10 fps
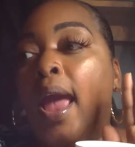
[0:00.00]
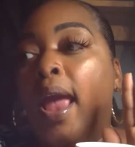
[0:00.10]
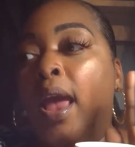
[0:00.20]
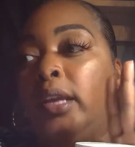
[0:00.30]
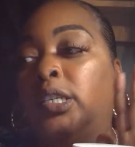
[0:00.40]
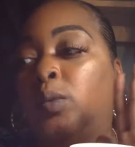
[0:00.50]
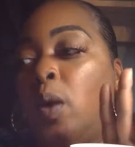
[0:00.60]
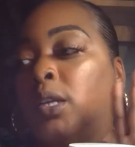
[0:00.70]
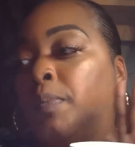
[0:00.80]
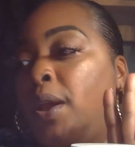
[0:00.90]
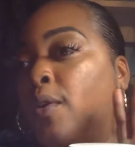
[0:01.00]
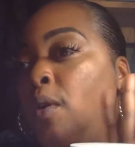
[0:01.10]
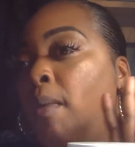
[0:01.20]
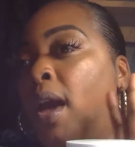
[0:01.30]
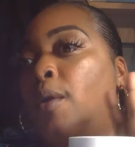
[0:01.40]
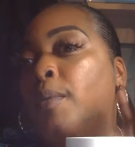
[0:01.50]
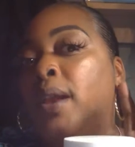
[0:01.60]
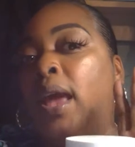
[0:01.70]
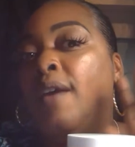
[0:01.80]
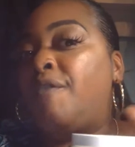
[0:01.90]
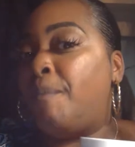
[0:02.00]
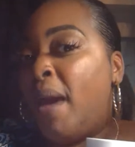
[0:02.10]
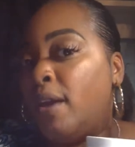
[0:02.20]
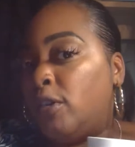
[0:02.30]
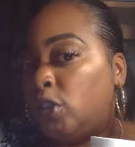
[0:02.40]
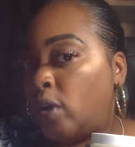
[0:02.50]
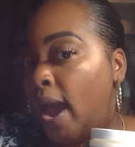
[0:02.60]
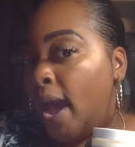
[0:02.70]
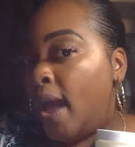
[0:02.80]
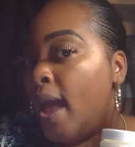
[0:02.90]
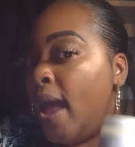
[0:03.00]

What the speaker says: it just works better on my when if my hair is dry.